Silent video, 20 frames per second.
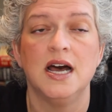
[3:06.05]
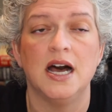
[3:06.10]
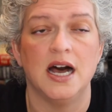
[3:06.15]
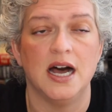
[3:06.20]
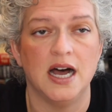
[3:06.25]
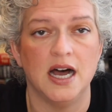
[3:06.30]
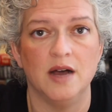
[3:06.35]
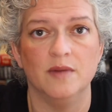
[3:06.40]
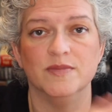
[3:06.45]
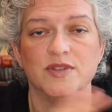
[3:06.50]

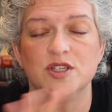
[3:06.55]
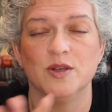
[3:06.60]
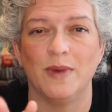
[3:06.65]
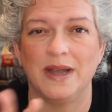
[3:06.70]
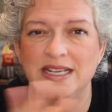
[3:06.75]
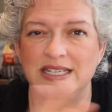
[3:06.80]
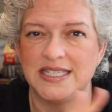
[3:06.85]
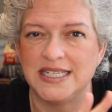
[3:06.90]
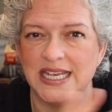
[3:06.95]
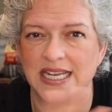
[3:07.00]
So my
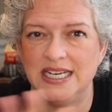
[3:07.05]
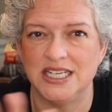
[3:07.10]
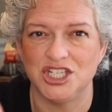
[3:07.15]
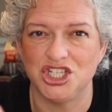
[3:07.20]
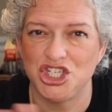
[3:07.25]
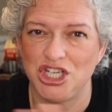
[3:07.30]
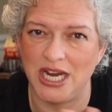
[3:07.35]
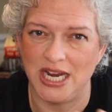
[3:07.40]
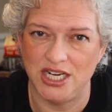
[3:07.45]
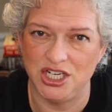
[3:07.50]
skin is
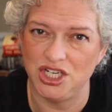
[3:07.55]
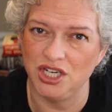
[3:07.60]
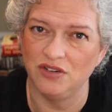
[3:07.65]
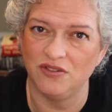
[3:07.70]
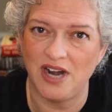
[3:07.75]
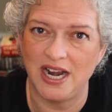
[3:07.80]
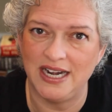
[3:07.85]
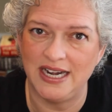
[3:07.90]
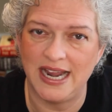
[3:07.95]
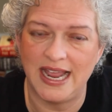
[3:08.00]
changing
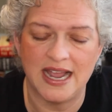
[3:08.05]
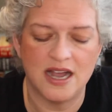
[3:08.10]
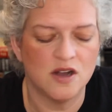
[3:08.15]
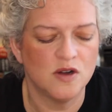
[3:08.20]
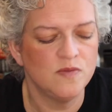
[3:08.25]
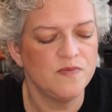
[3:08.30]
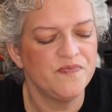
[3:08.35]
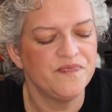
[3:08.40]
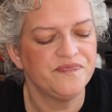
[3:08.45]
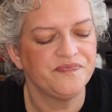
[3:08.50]
right
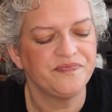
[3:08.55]
now.